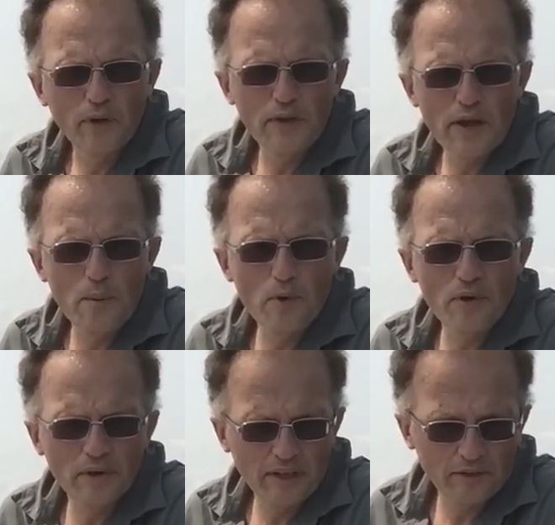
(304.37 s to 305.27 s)
Well, the
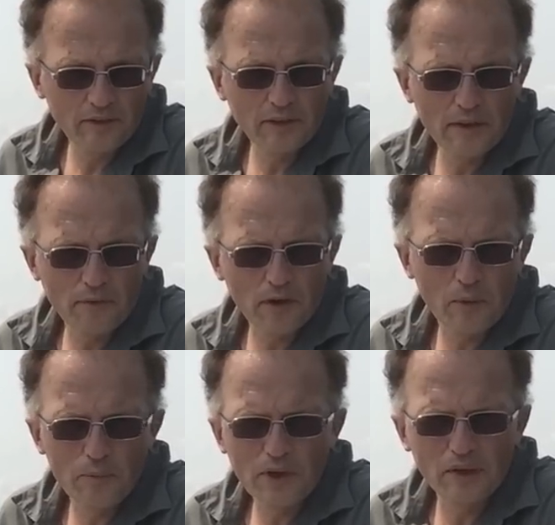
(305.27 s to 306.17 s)
number is
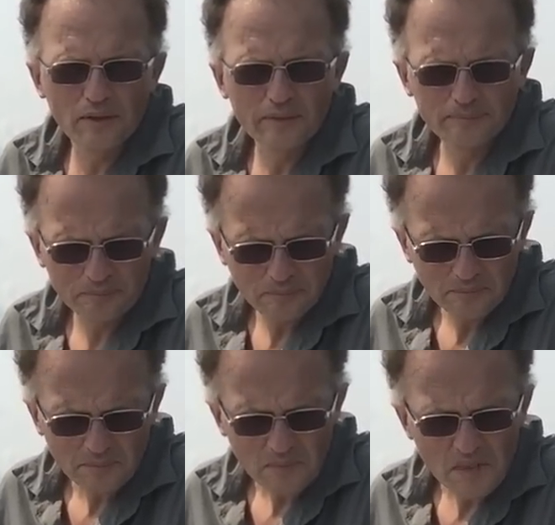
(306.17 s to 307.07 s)
significant because
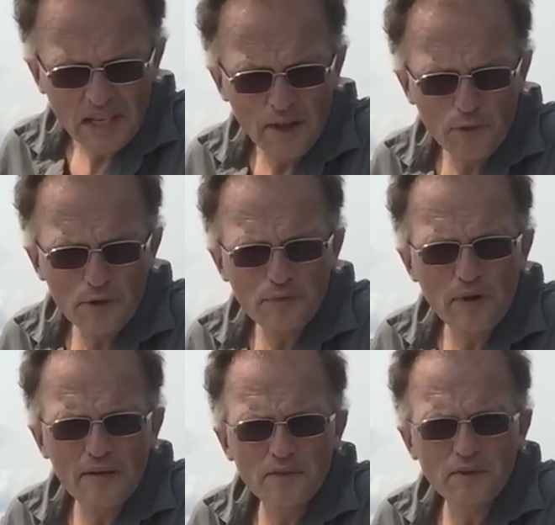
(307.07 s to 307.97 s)
at
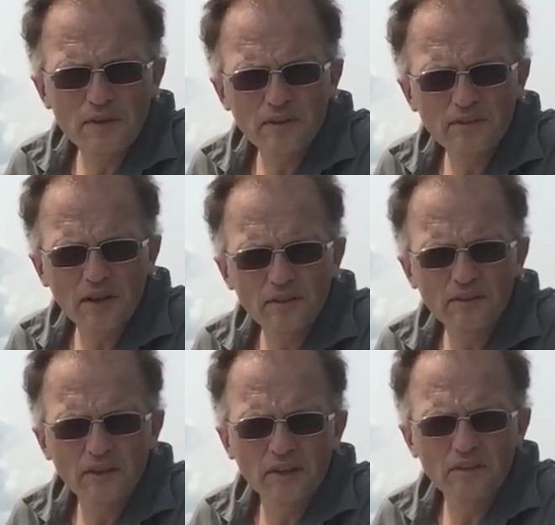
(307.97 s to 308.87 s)
35 degrees
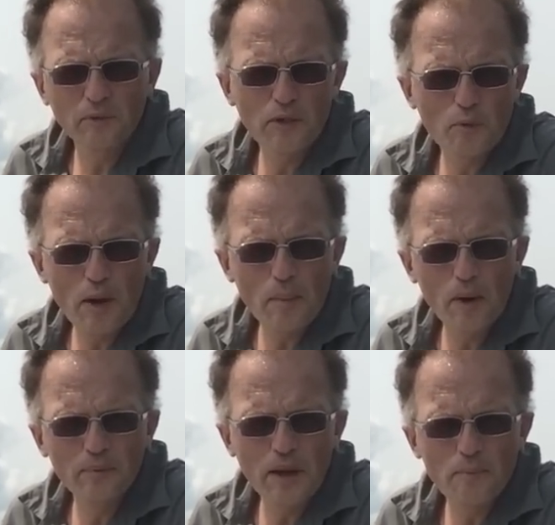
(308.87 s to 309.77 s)
Celsius, when the wet
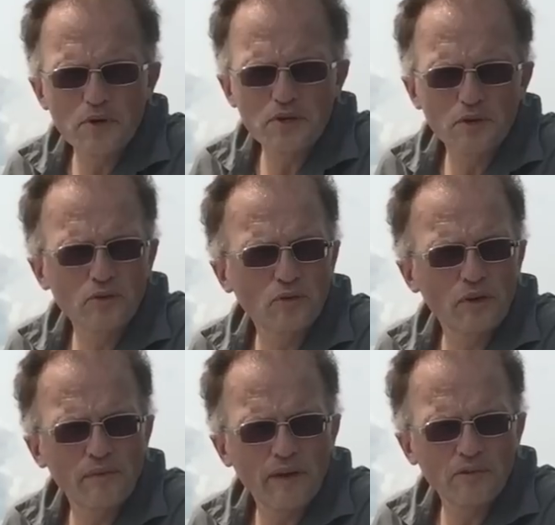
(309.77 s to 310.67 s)
bulb temperature is
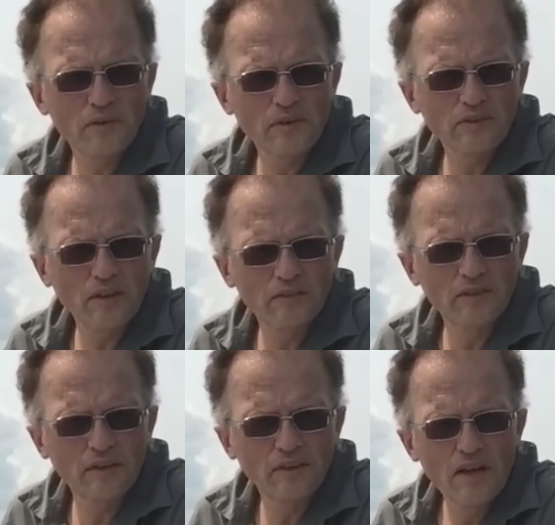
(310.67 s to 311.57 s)
35 degrees
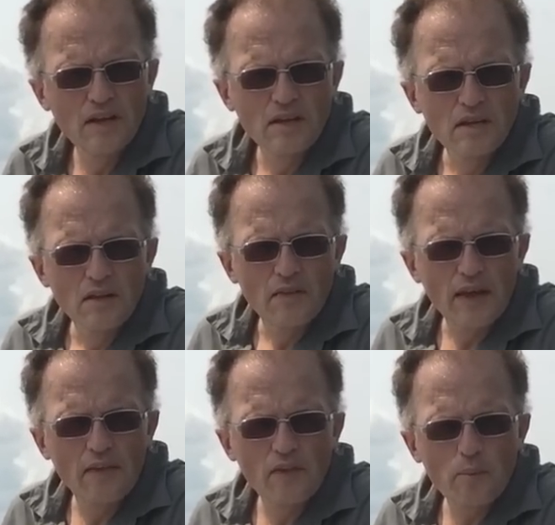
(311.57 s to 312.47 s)
Celsius,
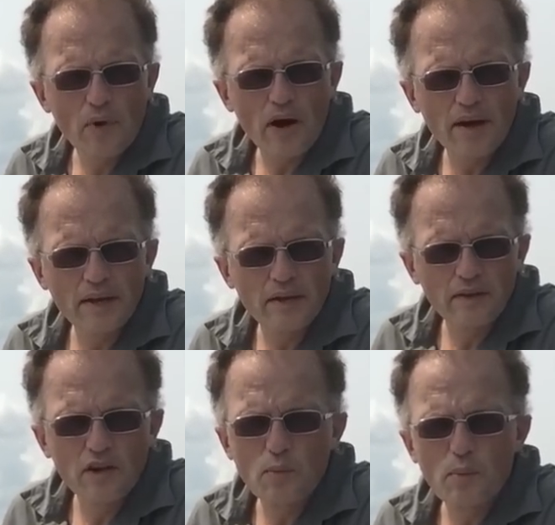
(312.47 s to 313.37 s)
then the body,
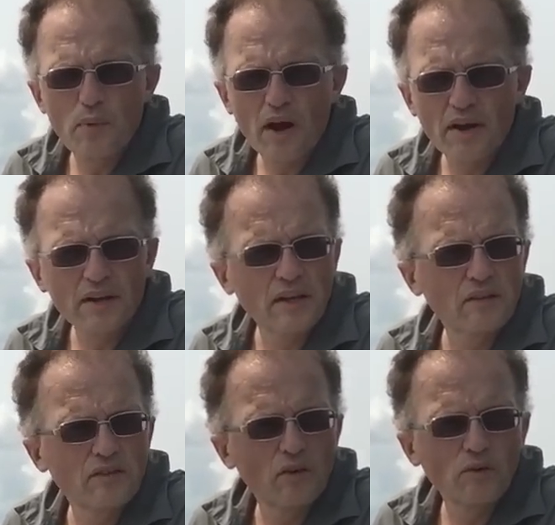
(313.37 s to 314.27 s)
the human body,
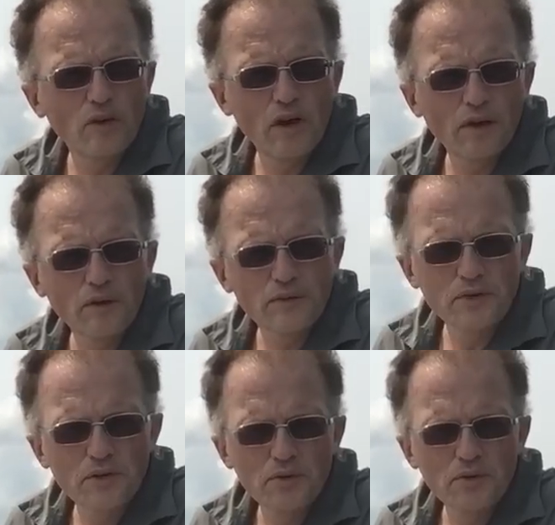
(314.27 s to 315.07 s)
is no longer